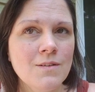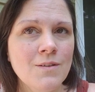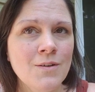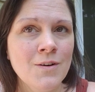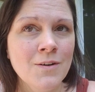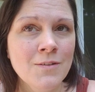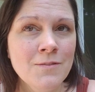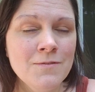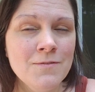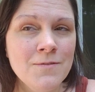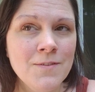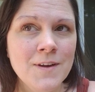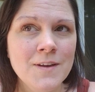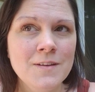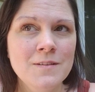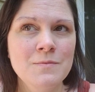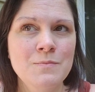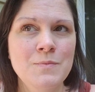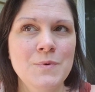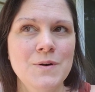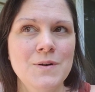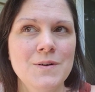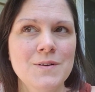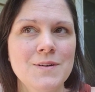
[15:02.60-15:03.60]
on
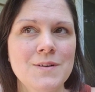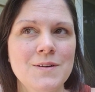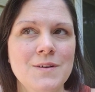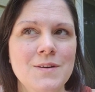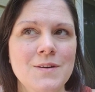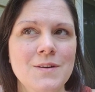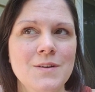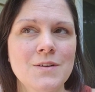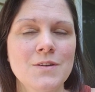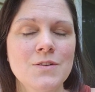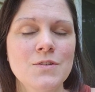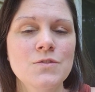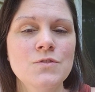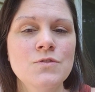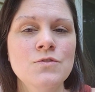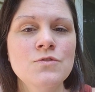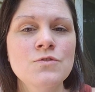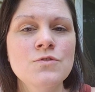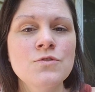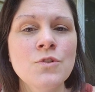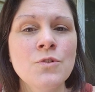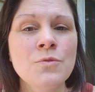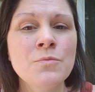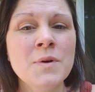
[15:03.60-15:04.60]
Facebook,
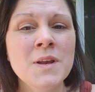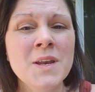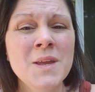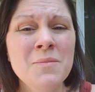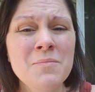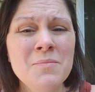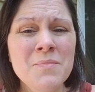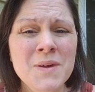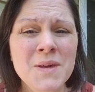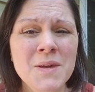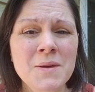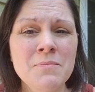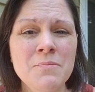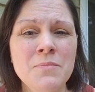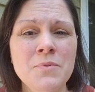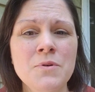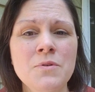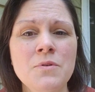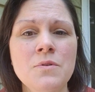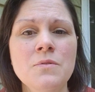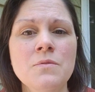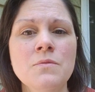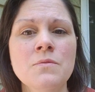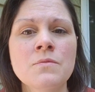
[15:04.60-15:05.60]
so many
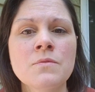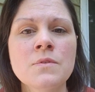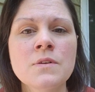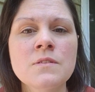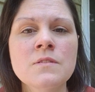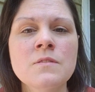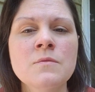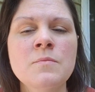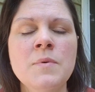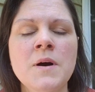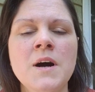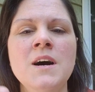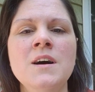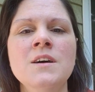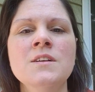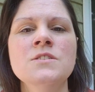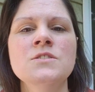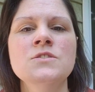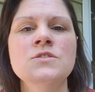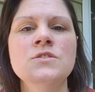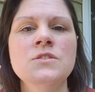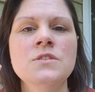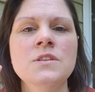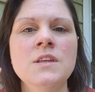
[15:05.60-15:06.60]
people
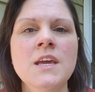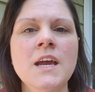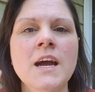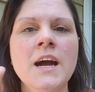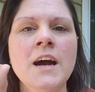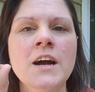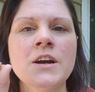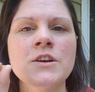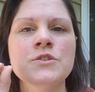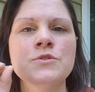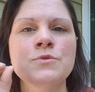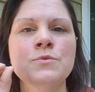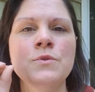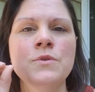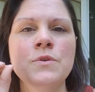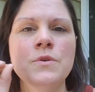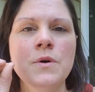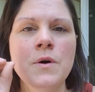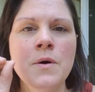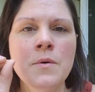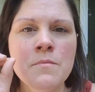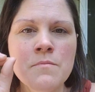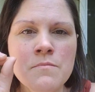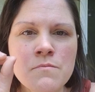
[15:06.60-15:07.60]
respond to the actual
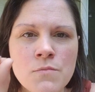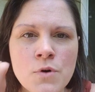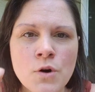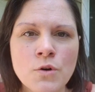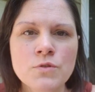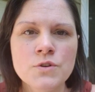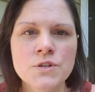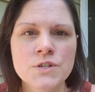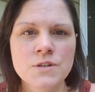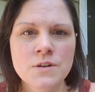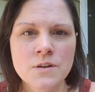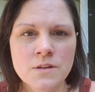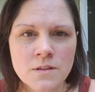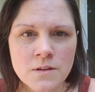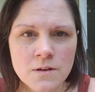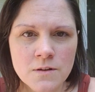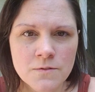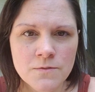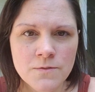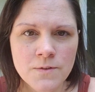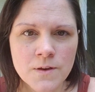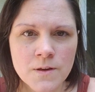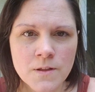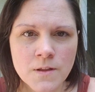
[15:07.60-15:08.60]
emotion they're
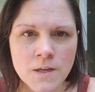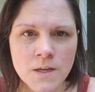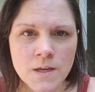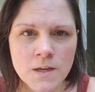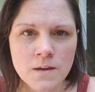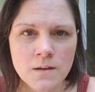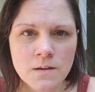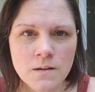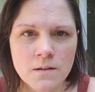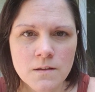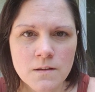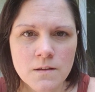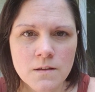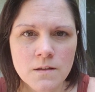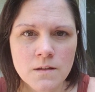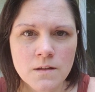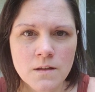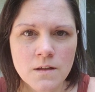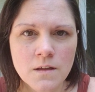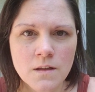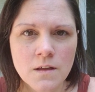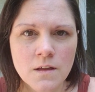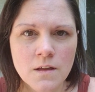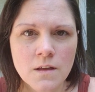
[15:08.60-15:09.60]
feeling
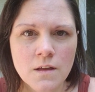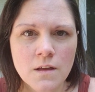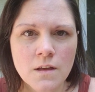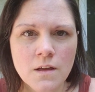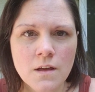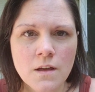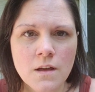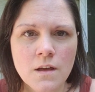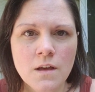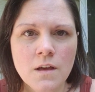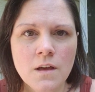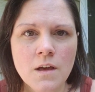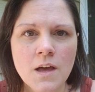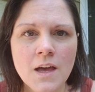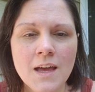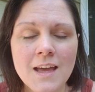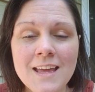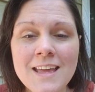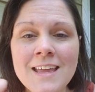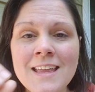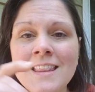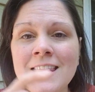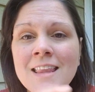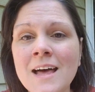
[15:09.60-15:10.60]

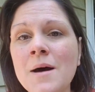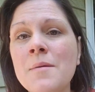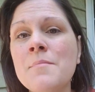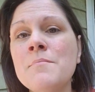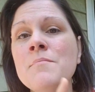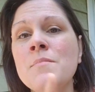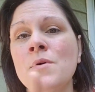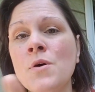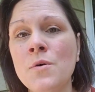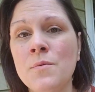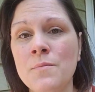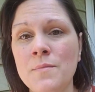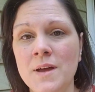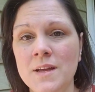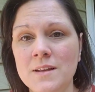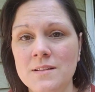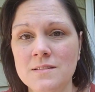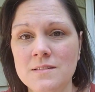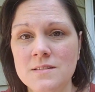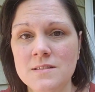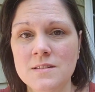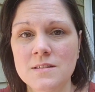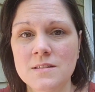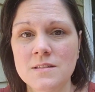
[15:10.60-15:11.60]
in that
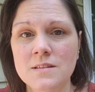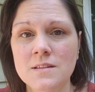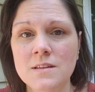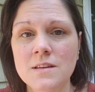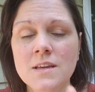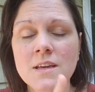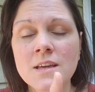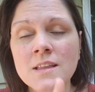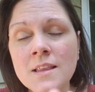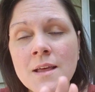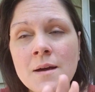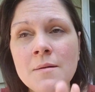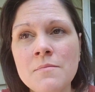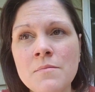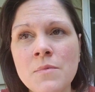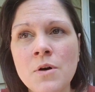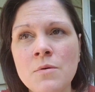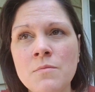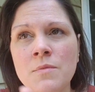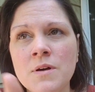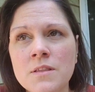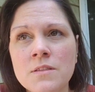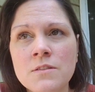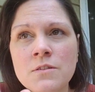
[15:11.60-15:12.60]
moment. In that
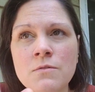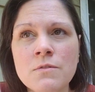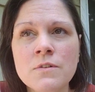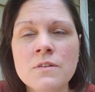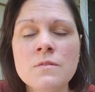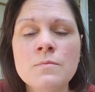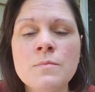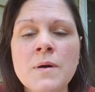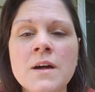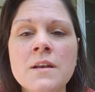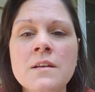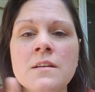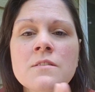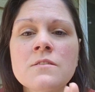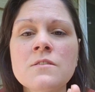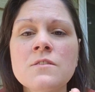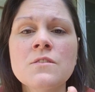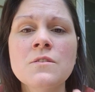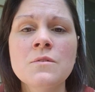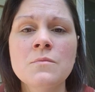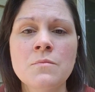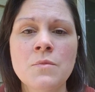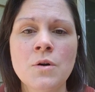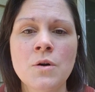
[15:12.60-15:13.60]
moment, they're responding
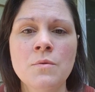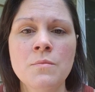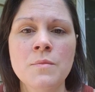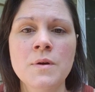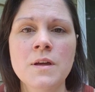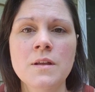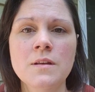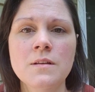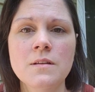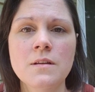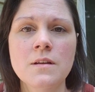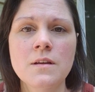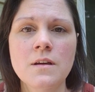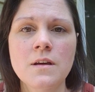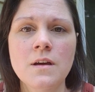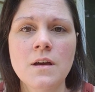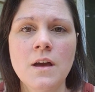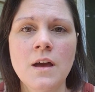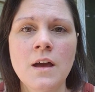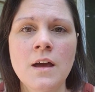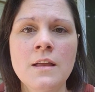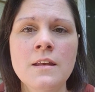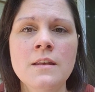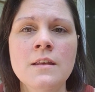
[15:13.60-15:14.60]
to the moment
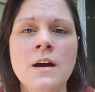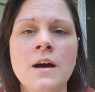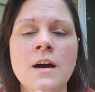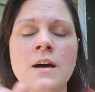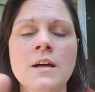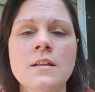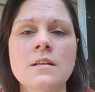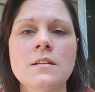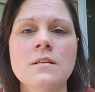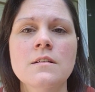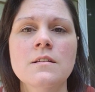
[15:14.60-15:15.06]
and not